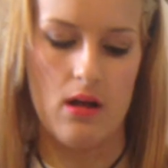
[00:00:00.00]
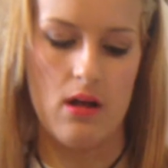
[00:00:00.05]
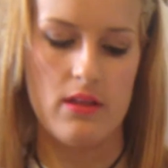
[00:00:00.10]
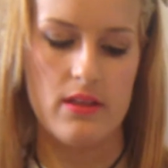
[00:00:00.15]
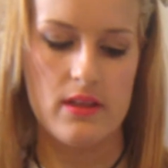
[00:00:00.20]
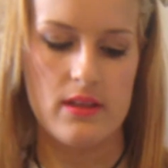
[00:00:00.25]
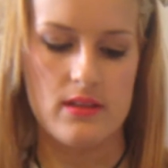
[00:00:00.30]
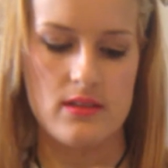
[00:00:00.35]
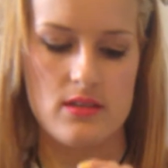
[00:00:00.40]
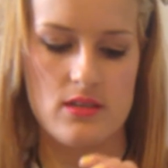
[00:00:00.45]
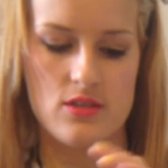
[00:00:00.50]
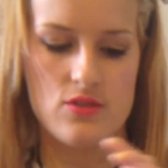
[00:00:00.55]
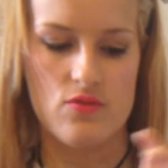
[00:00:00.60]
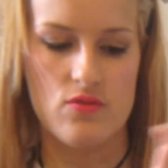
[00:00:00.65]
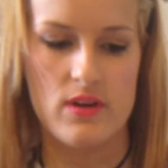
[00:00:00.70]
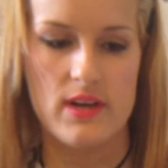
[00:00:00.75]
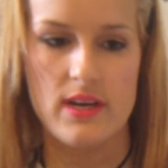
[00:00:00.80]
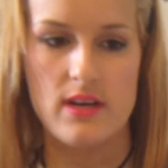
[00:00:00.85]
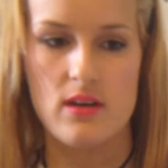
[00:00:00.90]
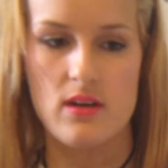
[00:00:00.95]
I think this is a
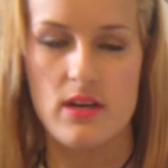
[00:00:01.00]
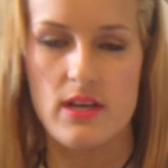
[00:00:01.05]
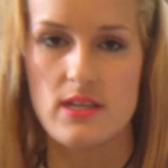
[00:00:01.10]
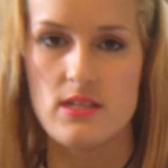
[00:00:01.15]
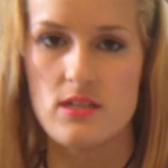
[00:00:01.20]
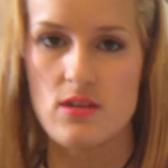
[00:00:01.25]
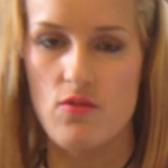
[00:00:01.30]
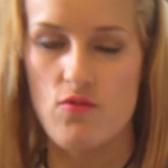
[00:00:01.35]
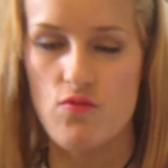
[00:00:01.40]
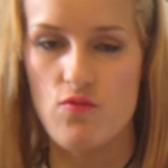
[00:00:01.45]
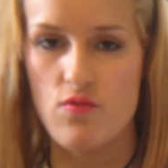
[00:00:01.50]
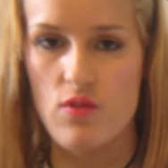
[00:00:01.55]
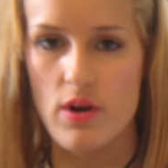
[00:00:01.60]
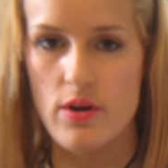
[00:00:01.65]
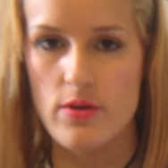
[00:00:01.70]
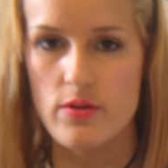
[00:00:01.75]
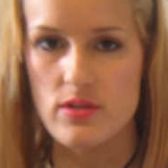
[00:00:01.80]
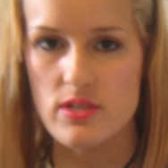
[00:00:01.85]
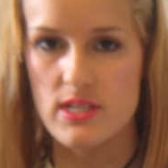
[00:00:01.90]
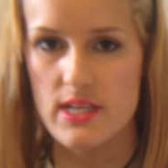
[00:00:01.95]
really nice
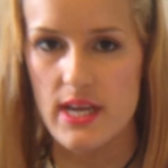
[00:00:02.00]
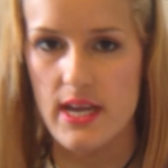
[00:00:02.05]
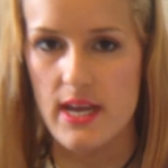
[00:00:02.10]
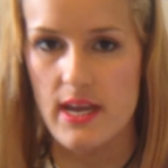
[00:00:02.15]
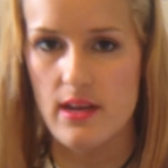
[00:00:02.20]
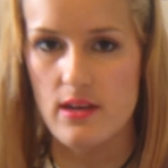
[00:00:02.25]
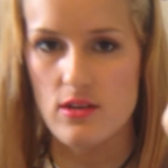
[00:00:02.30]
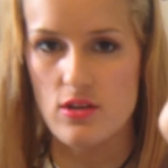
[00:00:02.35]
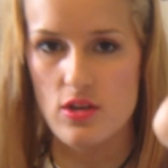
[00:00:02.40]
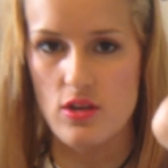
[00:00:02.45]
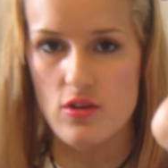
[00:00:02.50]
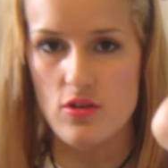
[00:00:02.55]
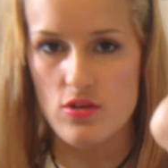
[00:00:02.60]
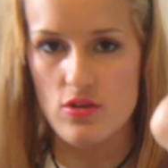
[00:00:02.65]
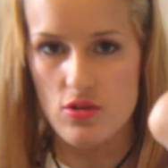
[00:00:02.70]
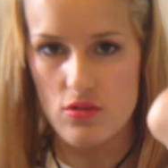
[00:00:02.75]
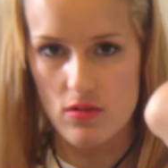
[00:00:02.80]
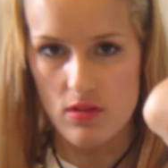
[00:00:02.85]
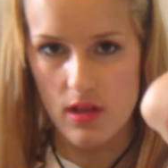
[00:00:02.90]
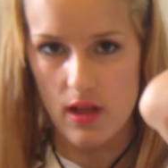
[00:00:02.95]
rosy
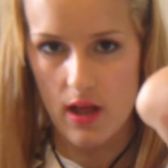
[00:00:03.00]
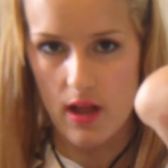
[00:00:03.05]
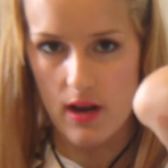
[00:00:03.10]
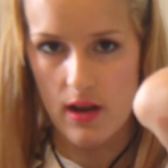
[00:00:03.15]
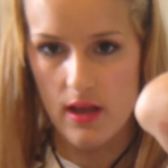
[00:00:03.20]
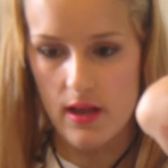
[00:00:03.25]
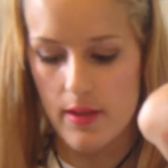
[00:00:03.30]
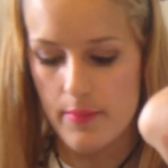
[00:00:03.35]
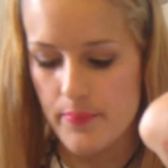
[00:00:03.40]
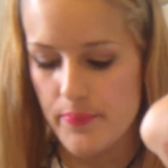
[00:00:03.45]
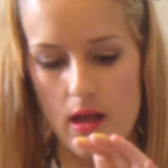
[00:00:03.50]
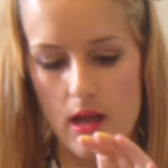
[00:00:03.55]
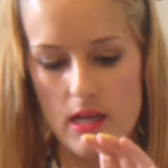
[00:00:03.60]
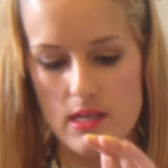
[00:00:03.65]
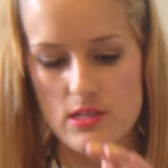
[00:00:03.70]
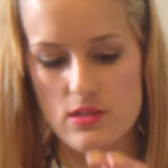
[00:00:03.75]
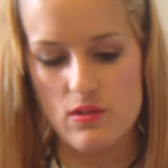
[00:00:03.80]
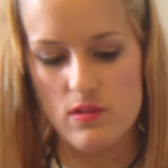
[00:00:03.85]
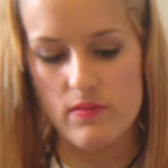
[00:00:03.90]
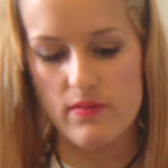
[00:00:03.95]
neutral colour,
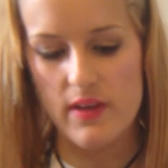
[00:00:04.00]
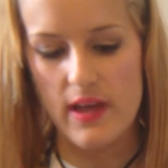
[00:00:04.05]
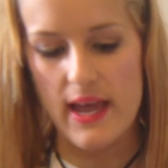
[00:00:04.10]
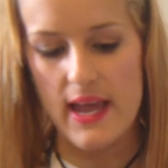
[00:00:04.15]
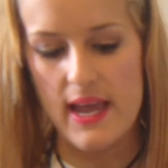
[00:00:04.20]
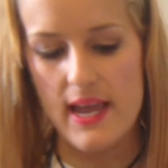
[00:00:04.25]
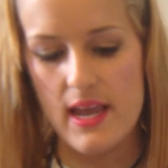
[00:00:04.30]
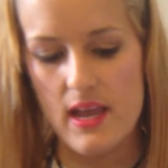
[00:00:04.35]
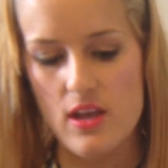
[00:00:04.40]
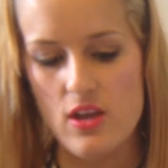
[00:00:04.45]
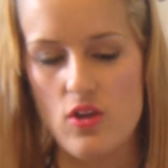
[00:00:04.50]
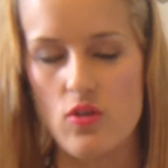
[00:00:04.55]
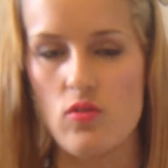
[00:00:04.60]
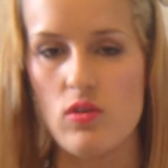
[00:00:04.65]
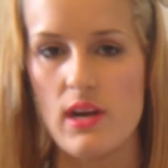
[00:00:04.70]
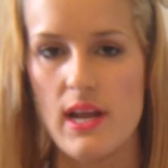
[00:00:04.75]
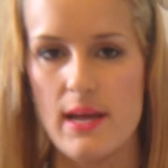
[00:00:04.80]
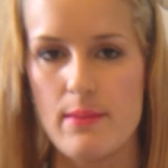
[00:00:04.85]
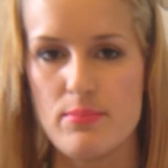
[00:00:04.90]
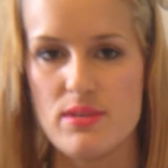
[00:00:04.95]
sort of a Your
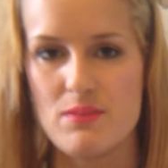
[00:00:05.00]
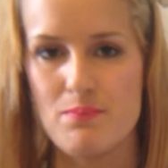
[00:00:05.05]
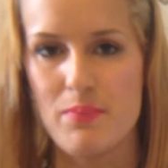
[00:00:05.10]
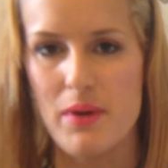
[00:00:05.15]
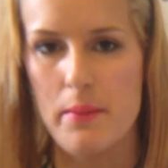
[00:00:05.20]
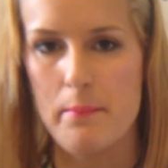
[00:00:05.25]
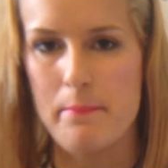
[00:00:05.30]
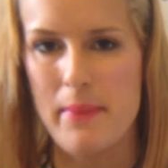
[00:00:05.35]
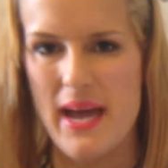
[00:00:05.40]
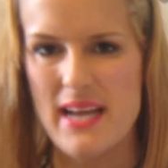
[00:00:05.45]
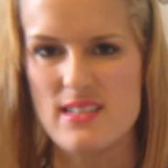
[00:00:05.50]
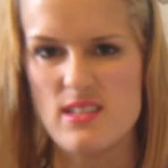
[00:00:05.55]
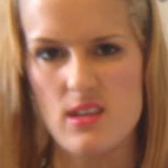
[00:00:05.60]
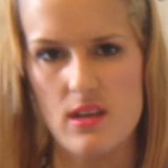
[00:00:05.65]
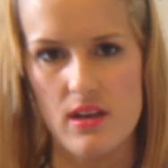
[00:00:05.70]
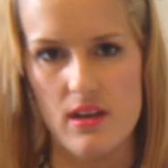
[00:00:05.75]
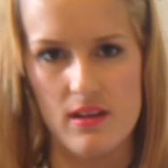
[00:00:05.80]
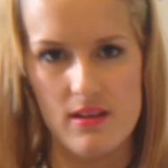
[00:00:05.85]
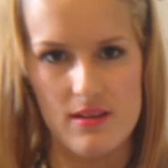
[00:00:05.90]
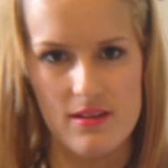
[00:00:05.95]
Lips But
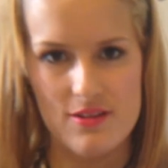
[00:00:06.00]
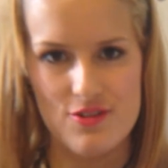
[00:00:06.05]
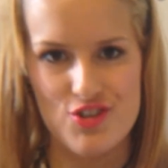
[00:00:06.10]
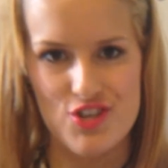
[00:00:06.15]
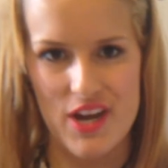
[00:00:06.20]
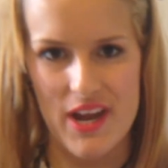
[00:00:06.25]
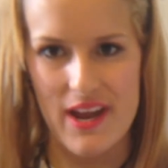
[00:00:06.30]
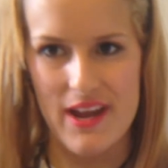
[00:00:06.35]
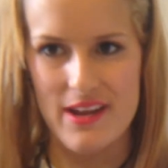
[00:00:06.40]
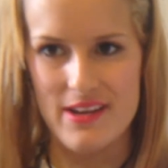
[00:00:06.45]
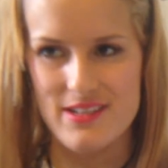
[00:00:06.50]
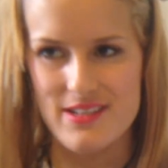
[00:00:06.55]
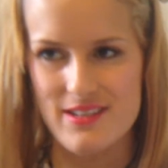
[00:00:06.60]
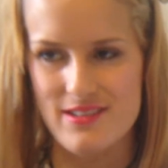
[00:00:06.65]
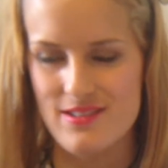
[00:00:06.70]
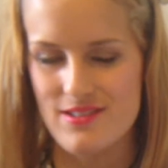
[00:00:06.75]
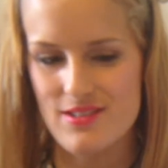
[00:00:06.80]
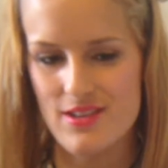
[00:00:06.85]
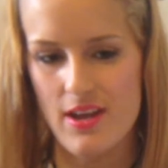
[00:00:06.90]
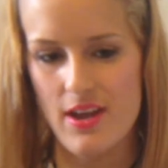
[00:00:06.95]
Better shade,
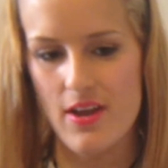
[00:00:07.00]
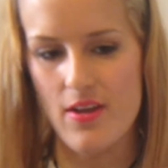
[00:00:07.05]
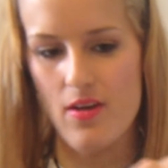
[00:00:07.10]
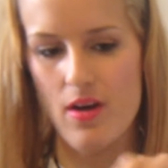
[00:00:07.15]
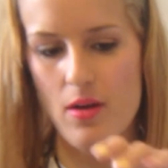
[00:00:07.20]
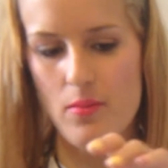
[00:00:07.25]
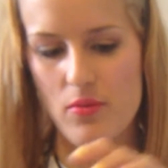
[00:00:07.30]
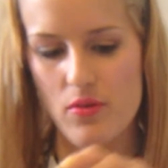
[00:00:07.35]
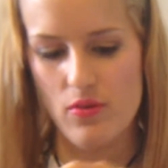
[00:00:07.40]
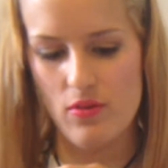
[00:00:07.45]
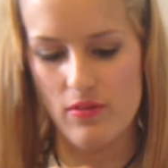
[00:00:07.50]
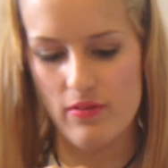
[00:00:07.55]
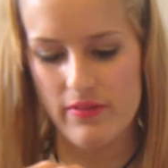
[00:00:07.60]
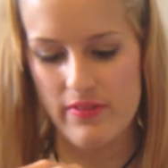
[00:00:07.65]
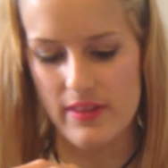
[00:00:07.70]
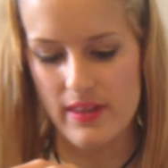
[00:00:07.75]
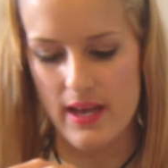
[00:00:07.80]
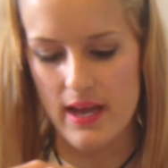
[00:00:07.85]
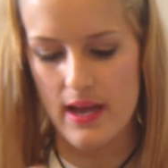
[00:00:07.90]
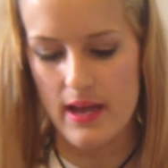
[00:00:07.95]
so I'm all for
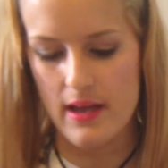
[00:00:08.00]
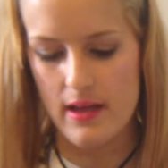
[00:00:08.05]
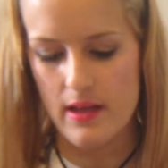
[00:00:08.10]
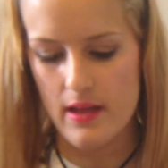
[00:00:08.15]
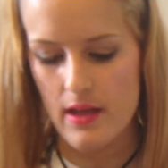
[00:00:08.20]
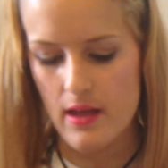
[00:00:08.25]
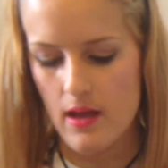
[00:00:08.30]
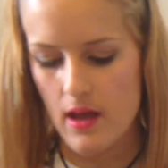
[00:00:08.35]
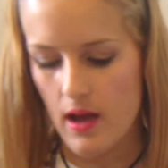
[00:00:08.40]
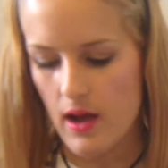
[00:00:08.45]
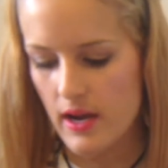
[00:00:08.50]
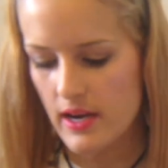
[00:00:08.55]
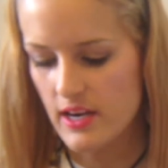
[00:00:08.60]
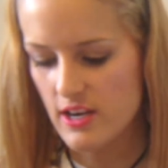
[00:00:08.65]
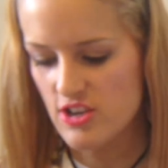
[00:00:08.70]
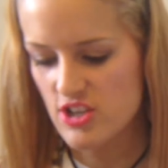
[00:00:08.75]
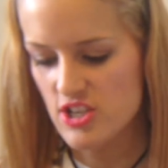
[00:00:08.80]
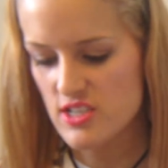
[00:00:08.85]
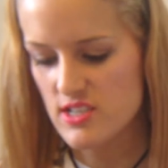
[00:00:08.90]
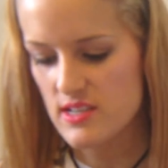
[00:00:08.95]
that. I'm going
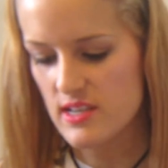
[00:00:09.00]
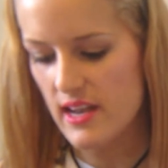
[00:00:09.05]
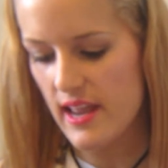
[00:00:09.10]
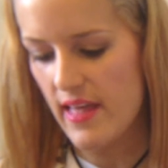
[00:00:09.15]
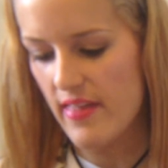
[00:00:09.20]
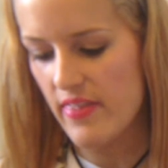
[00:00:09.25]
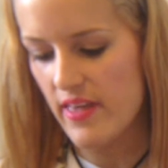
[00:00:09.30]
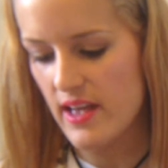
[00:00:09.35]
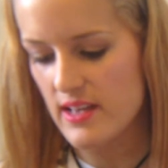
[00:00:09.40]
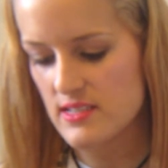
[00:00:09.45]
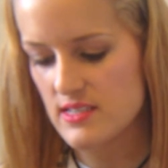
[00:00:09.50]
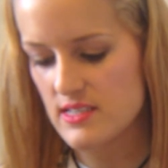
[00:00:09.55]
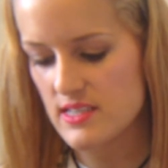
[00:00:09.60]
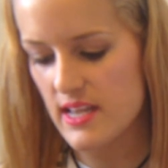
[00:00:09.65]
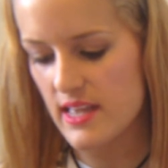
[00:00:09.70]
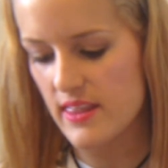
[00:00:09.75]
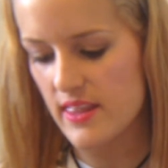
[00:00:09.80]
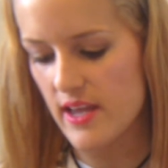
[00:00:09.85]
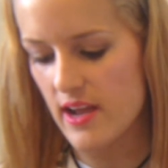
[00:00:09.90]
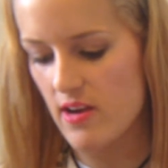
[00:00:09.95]
to just let that
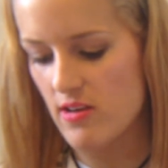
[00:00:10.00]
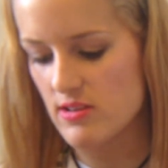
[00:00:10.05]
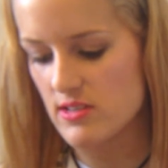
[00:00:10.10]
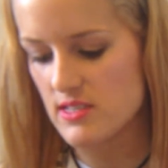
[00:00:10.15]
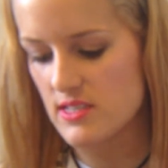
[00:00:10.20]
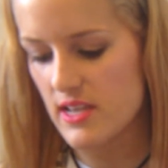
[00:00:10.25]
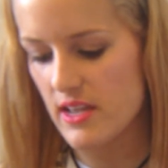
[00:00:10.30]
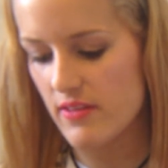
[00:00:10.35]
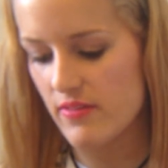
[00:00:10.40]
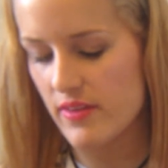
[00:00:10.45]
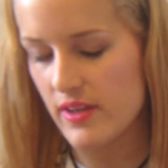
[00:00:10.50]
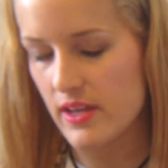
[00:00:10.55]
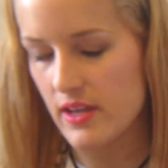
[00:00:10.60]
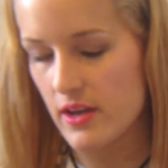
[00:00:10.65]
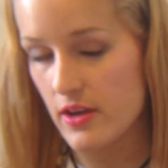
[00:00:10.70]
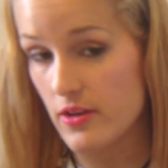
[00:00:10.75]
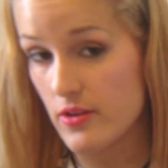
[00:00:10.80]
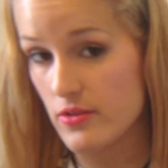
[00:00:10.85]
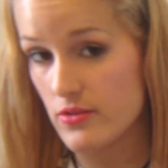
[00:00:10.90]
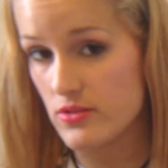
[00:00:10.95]
sit there and see if it
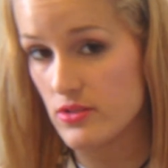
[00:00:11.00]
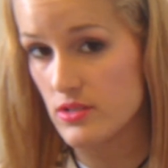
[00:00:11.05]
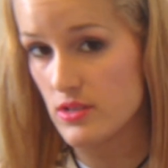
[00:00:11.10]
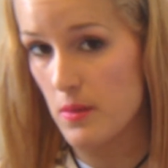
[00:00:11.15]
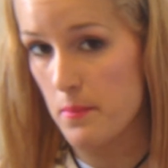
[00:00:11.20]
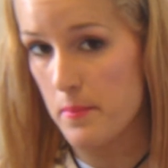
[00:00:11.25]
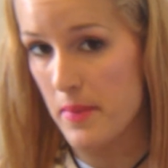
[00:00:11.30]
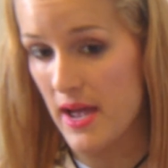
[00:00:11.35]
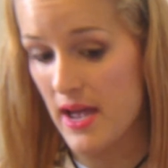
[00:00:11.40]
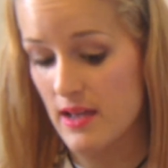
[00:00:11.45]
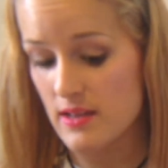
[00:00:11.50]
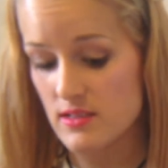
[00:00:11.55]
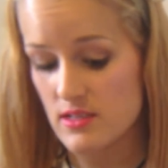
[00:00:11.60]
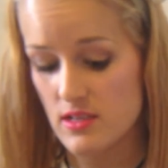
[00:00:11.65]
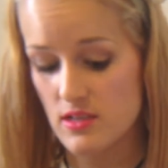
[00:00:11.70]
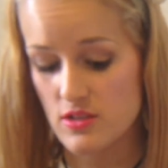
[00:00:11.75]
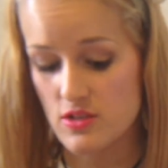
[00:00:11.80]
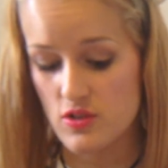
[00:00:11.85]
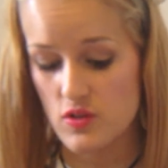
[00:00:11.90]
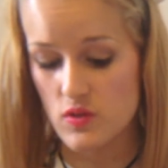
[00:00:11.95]
goes matte
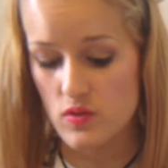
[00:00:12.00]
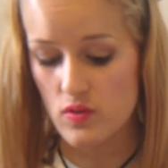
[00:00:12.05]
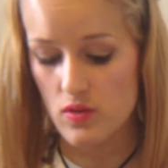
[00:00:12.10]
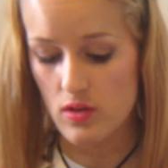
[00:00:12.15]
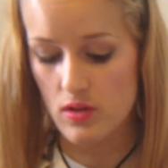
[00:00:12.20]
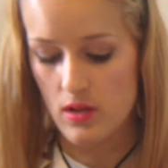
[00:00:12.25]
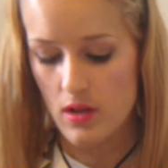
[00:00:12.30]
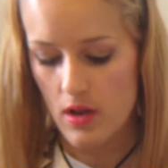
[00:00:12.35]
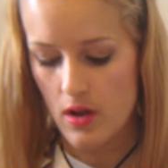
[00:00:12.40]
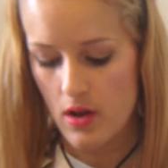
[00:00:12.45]
at all,